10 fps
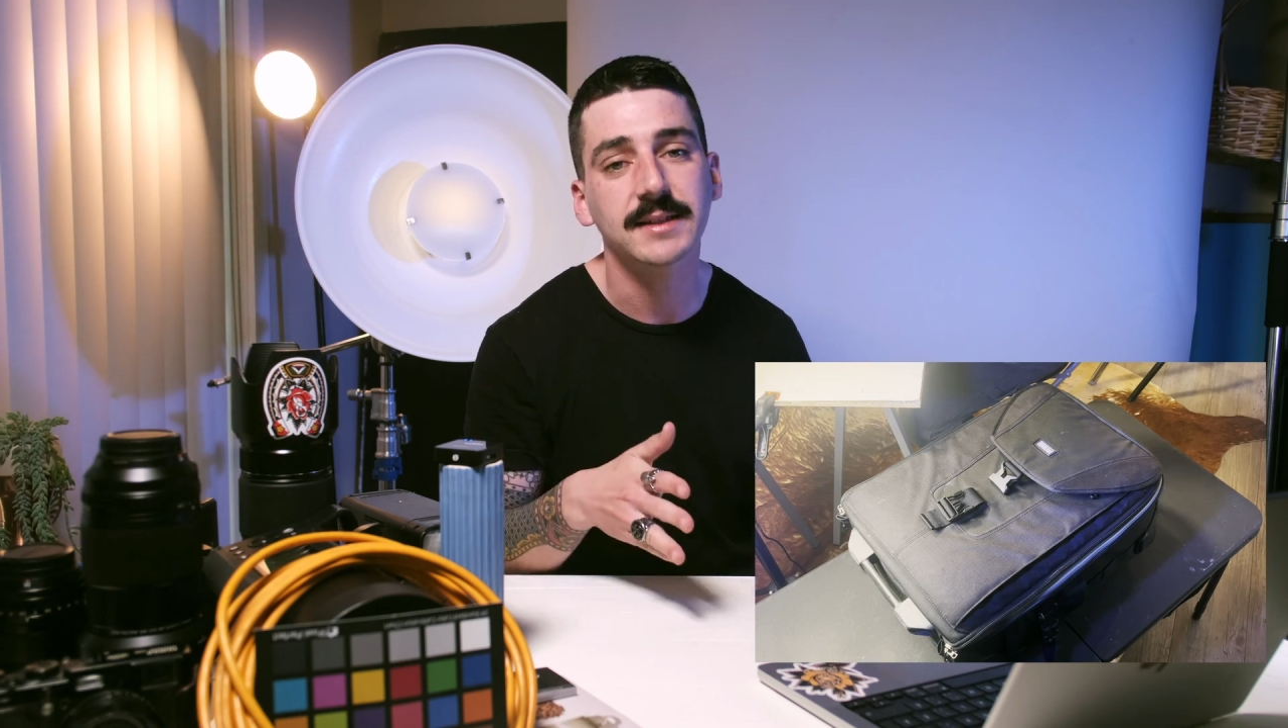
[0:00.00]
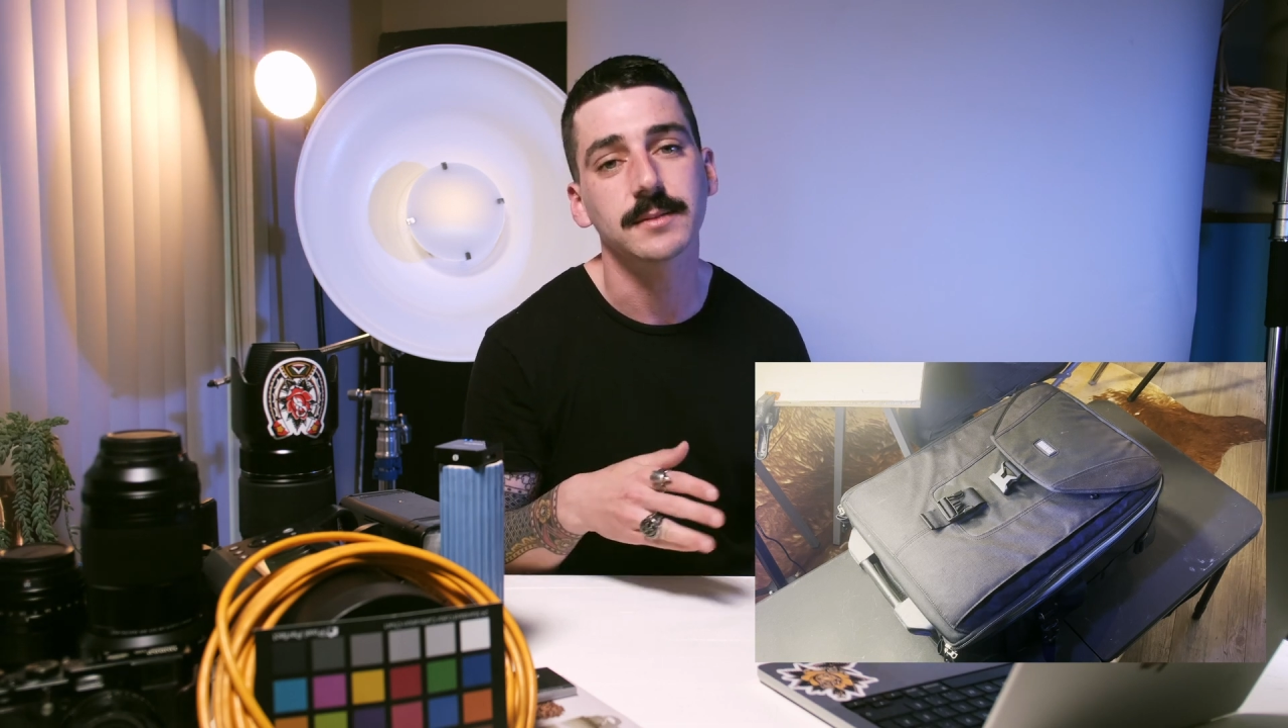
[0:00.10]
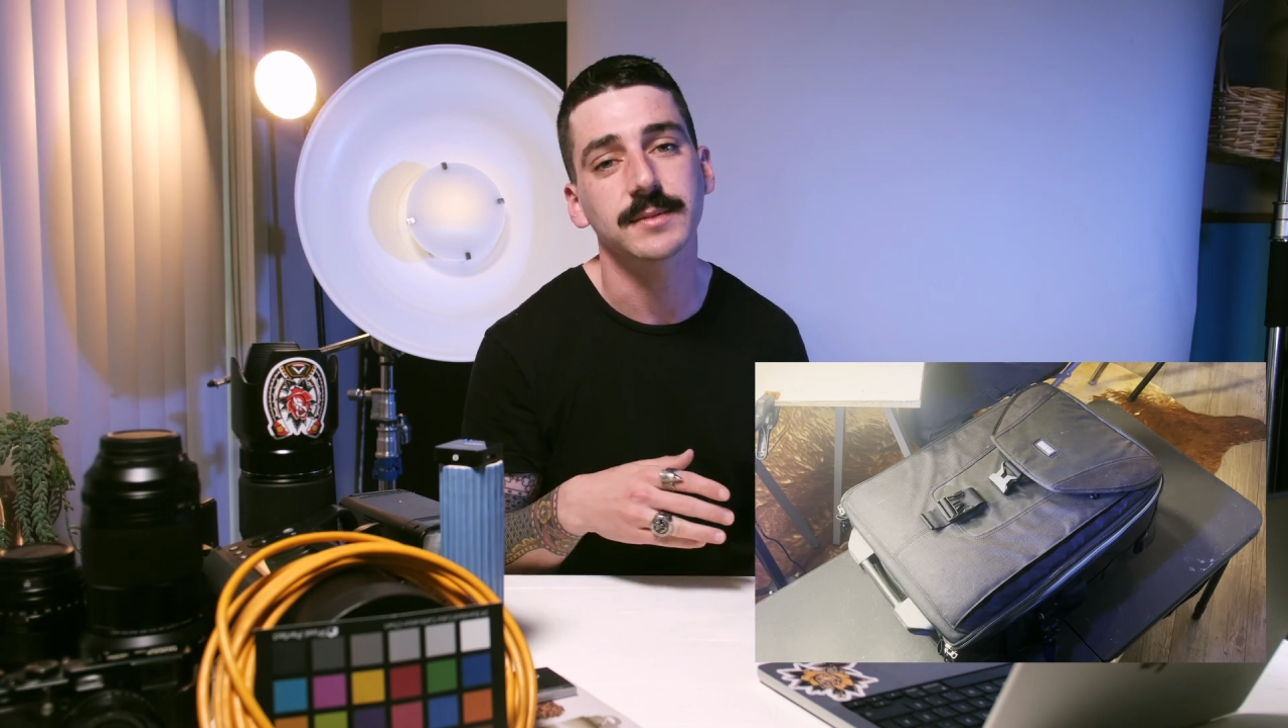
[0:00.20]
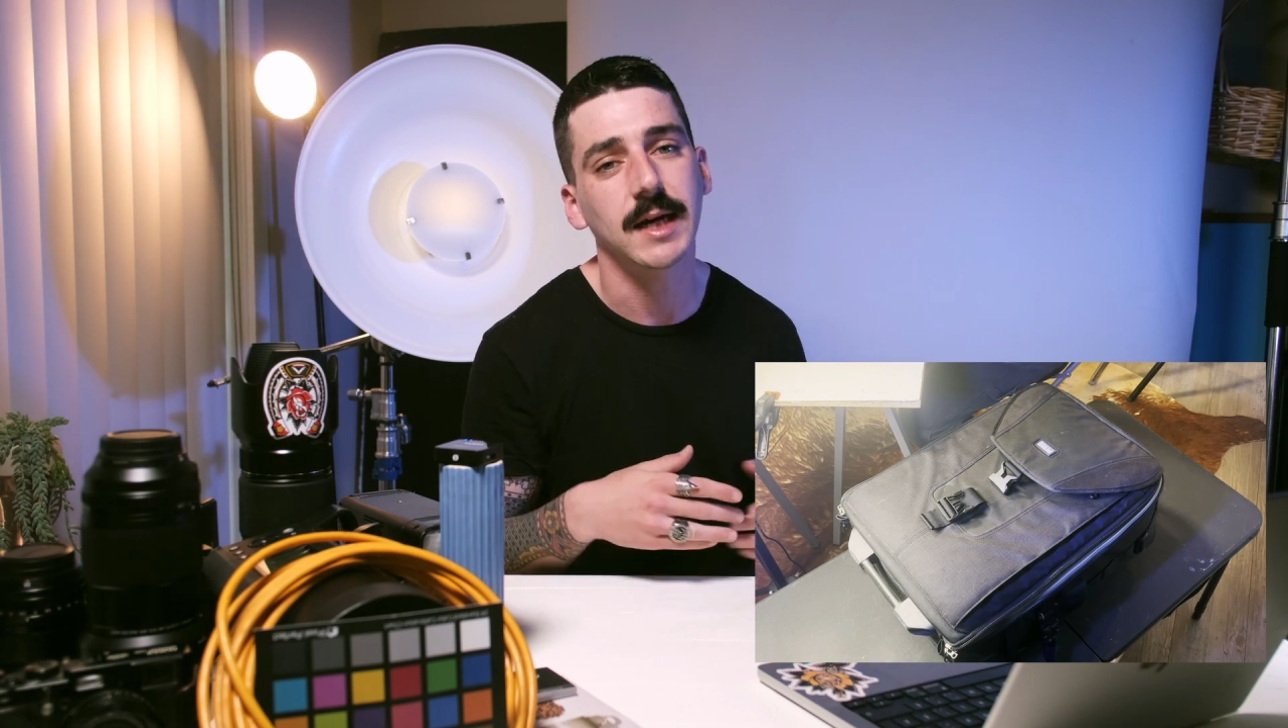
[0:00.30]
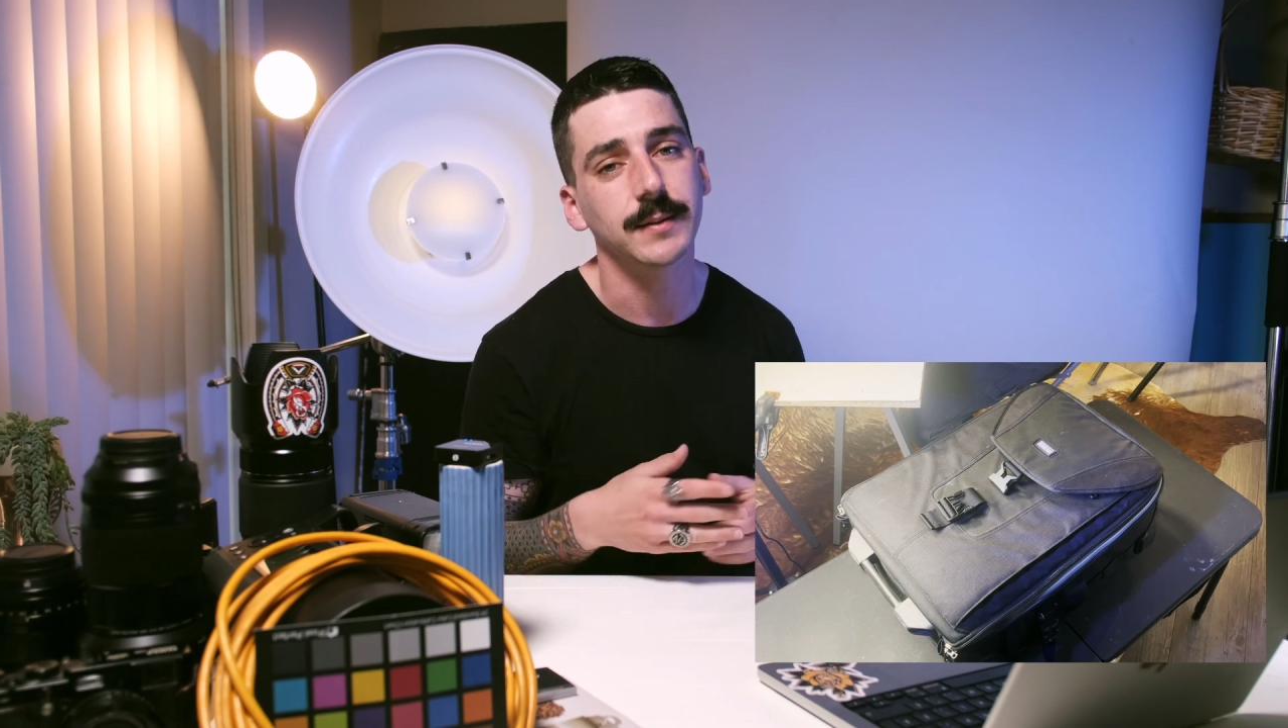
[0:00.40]

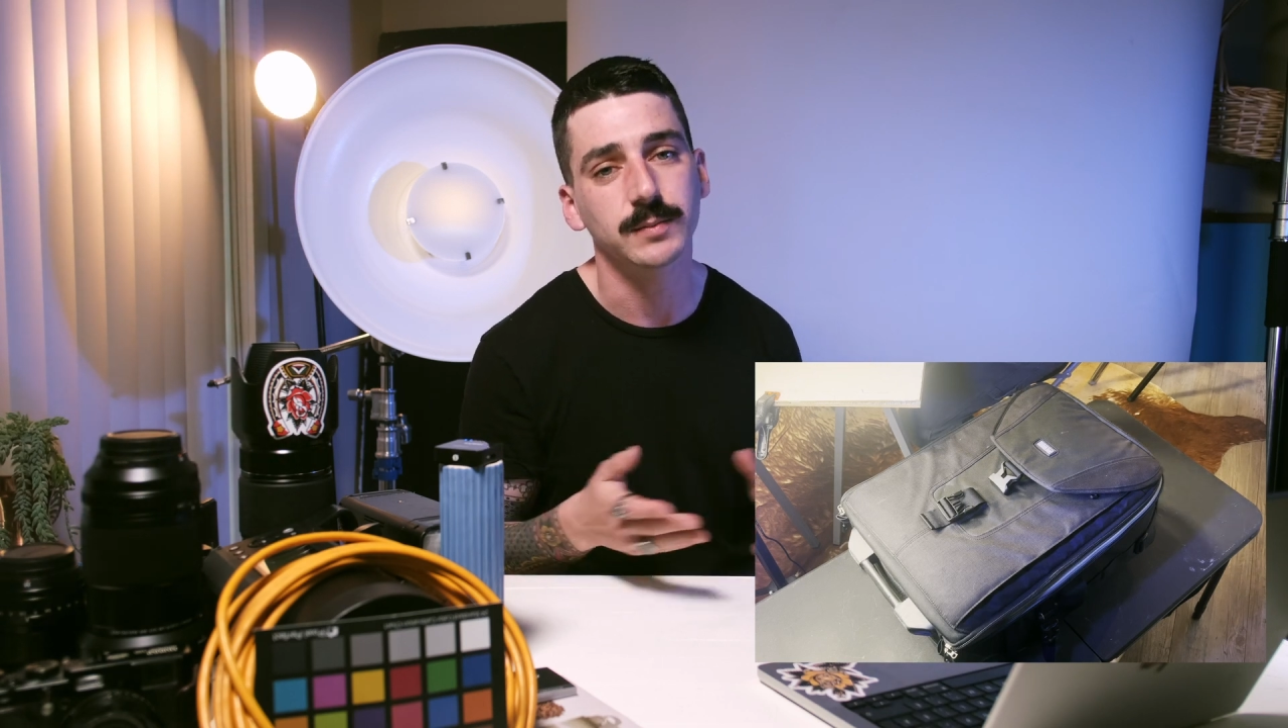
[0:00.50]
sometimes,